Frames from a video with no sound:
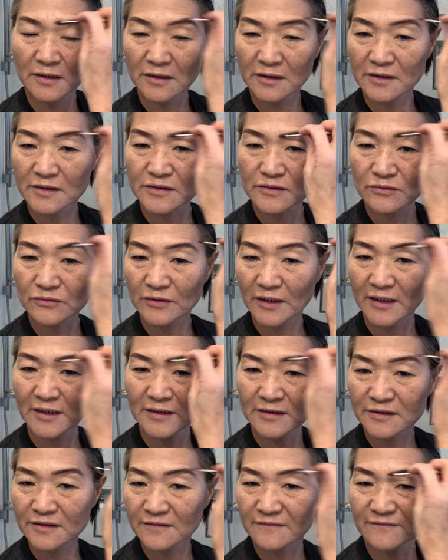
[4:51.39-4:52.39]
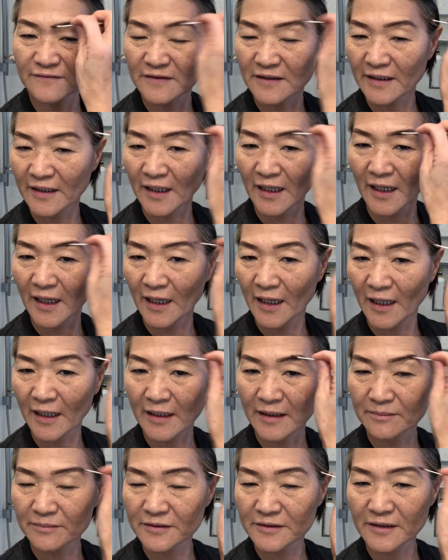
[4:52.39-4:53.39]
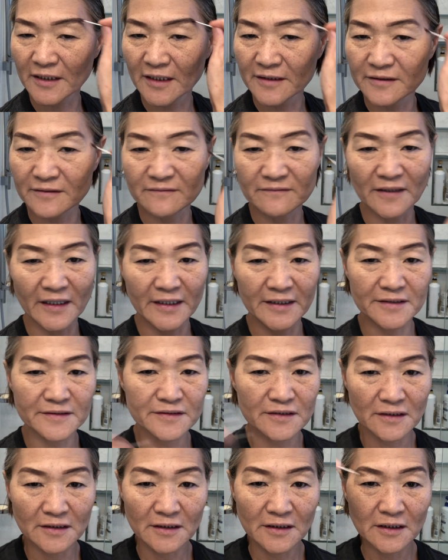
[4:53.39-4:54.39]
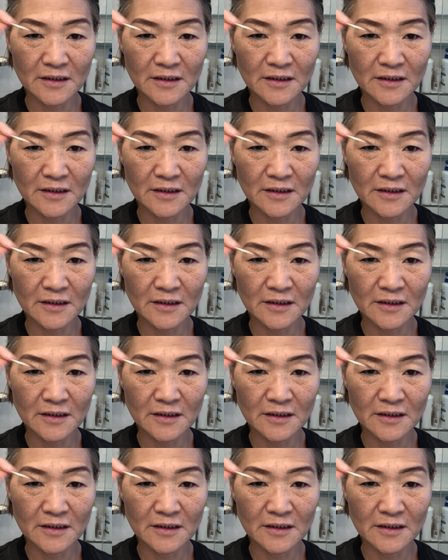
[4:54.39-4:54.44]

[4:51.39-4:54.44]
is relatively high, but otherwise